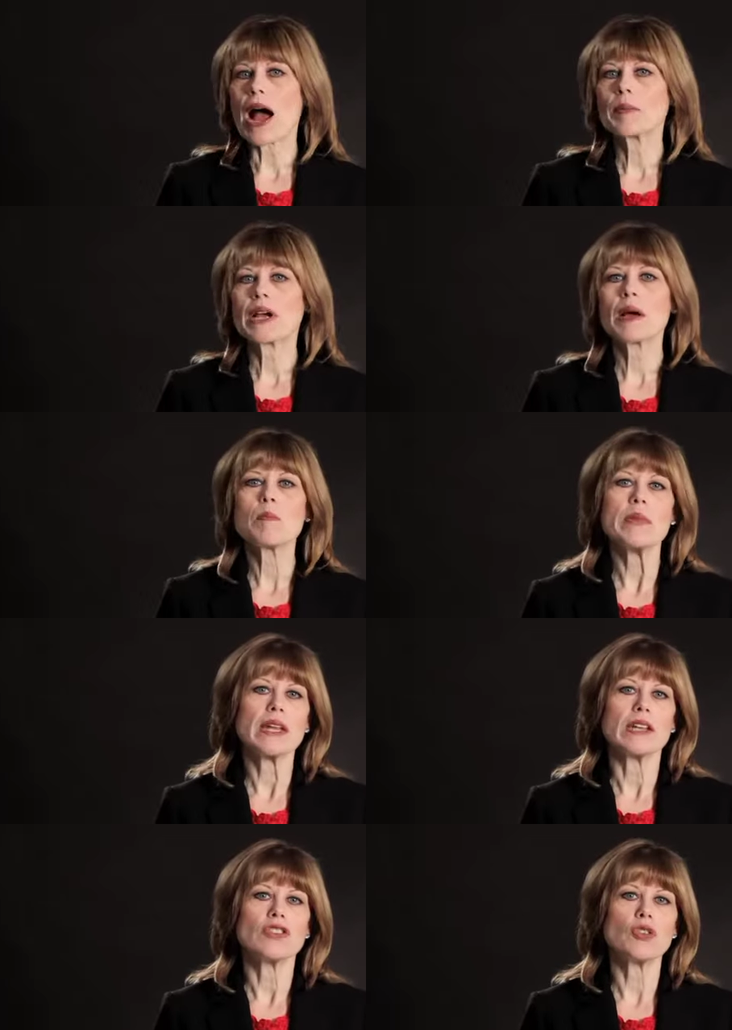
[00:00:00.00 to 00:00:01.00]
I'm
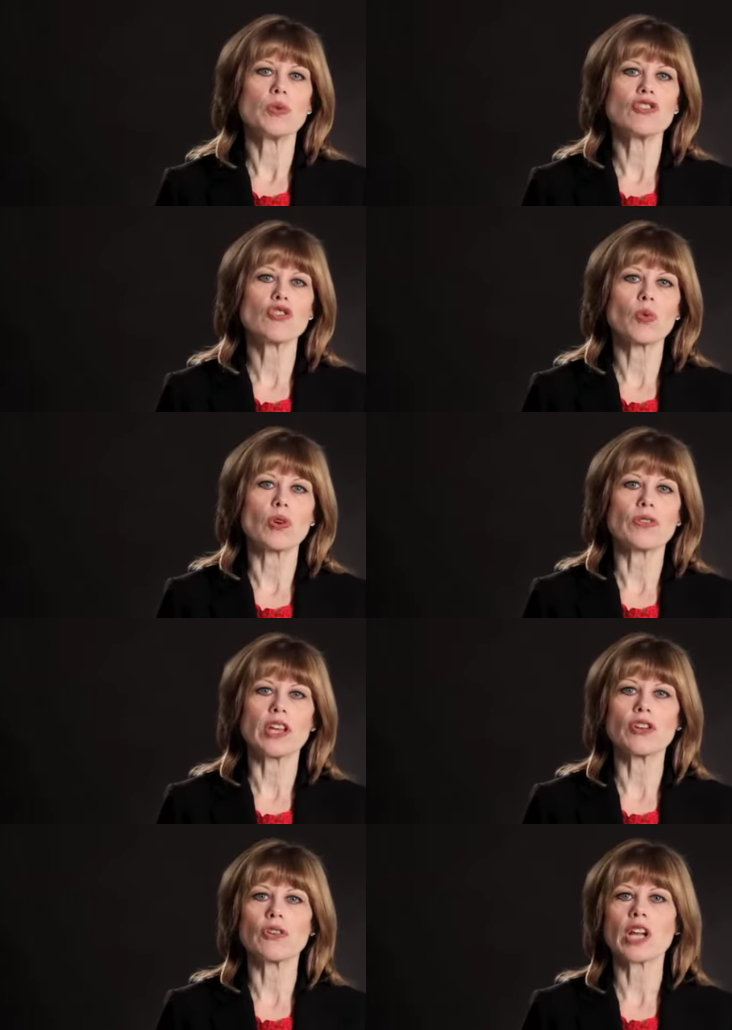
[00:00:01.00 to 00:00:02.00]
committed to ensure
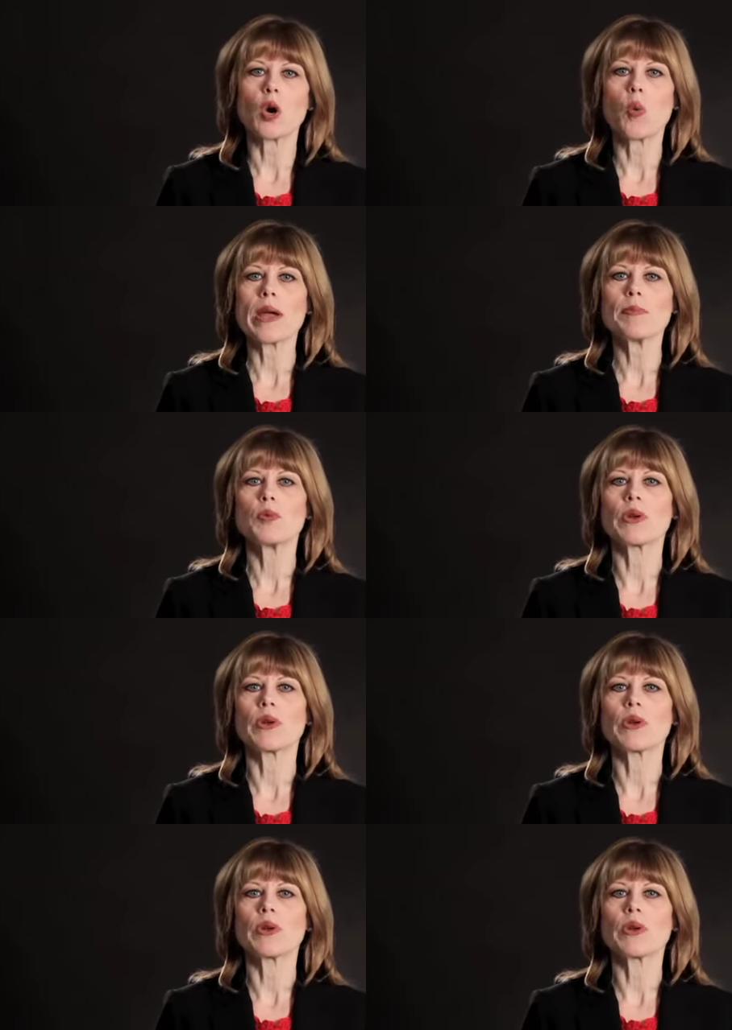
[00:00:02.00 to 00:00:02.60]
that you're equipped